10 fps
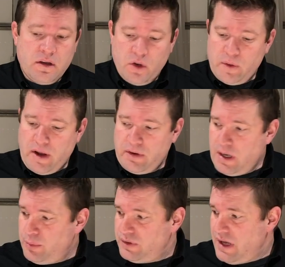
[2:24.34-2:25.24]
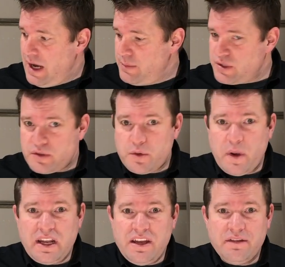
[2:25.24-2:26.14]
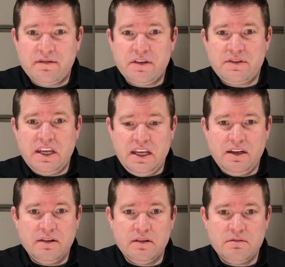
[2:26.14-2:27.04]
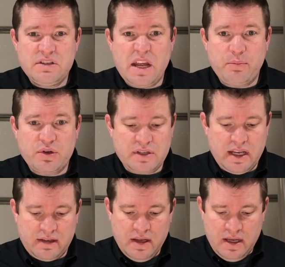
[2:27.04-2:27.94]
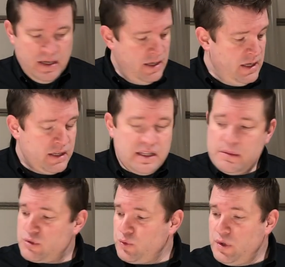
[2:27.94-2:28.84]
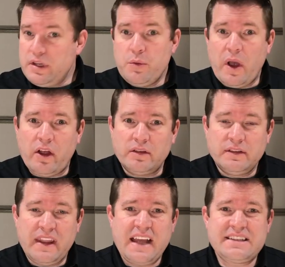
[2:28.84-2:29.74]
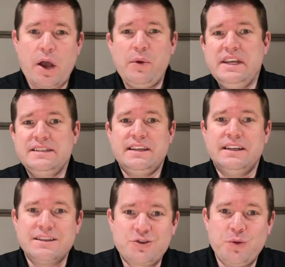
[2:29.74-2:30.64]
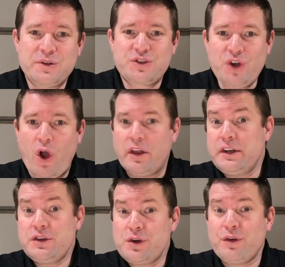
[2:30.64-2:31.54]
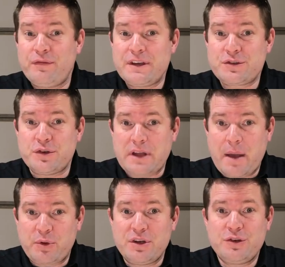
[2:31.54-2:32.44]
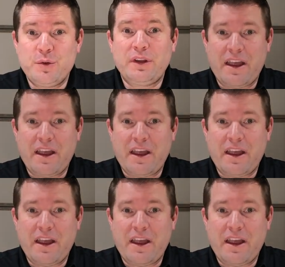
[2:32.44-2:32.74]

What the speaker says: Go down a couple times, there's 20, 15, 10%. Dims really well. And that's how easy it is to install an internal fixture adapter into a